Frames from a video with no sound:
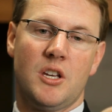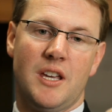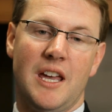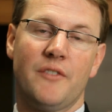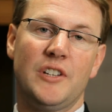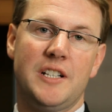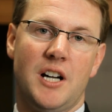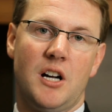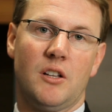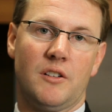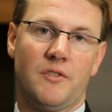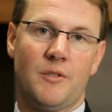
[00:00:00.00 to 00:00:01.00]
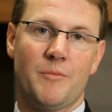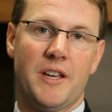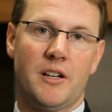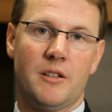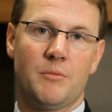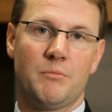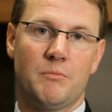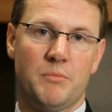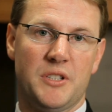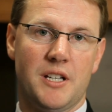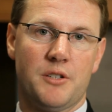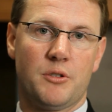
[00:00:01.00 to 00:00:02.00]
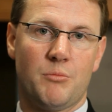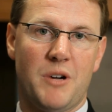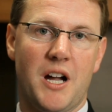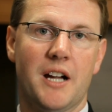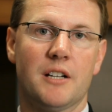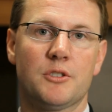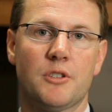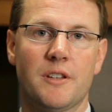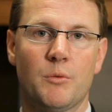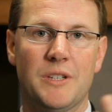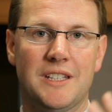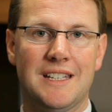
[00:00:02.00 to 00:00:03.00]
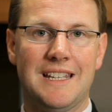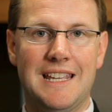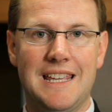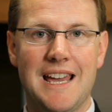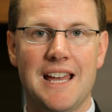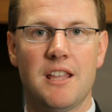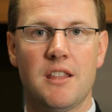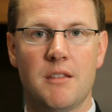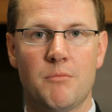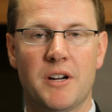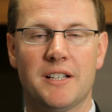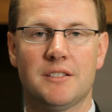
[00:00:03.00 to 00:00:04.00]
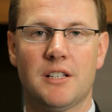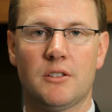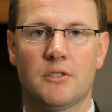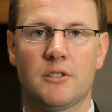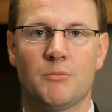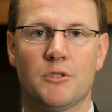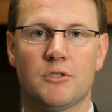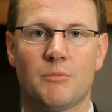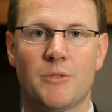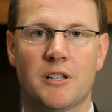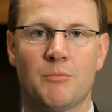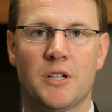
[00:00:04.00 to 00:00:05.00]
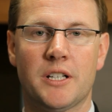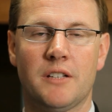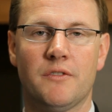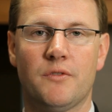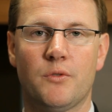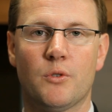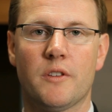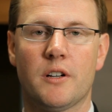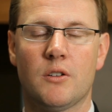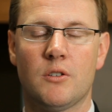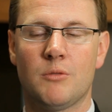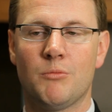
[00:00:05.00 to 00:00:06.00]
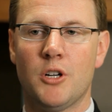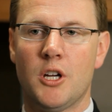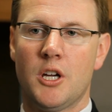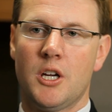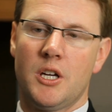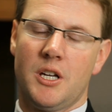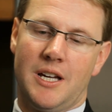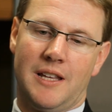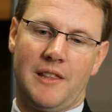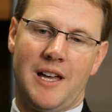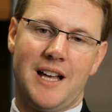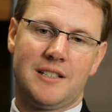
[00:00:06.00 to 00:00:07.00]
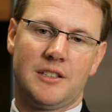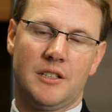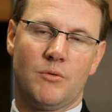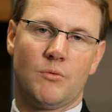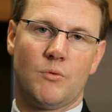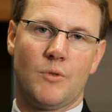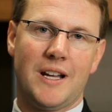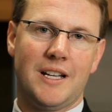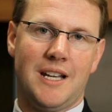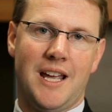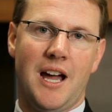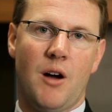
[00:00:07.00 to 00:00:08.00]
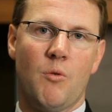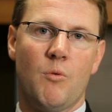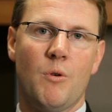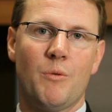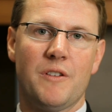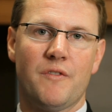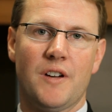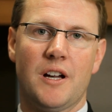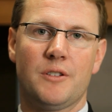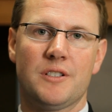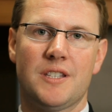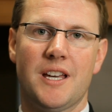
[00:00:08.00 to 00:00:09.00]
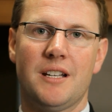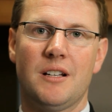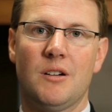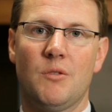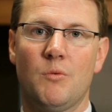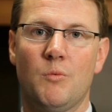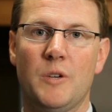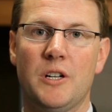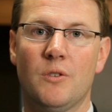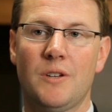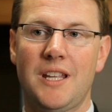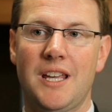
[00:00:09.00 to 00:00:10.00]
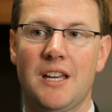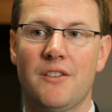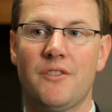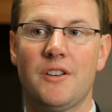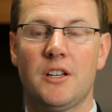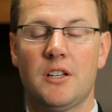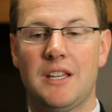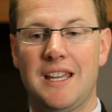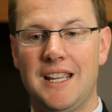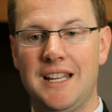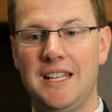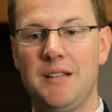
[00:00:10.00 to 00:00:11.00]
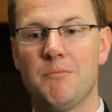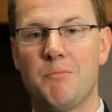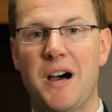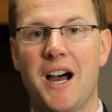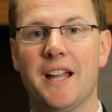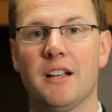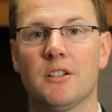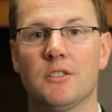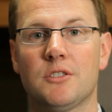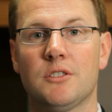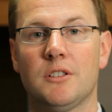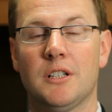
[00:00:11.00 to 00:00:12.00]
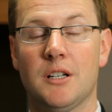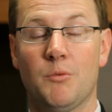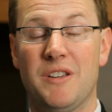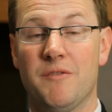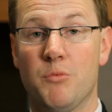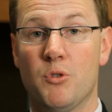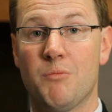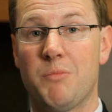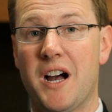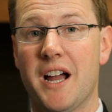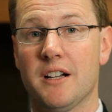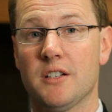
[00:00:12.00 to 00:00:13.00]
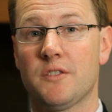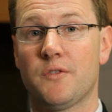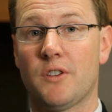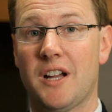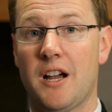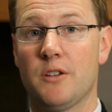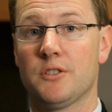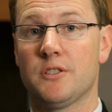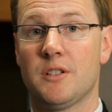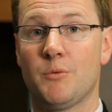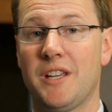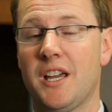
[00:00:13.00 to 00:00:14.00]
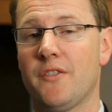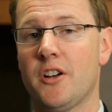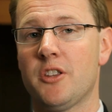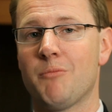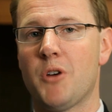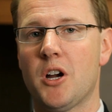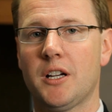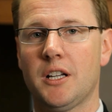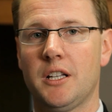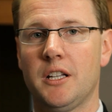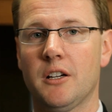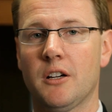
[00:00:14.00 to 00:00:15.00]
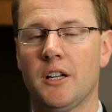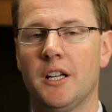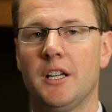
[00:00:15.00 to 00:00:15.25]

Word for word: every dollar from that other potential buyer, so that we can get my sellers the most amount of money for their home. And lastly, right now, what we found is that we don't have any buyers. We have more buyers for houses than we have on the market here.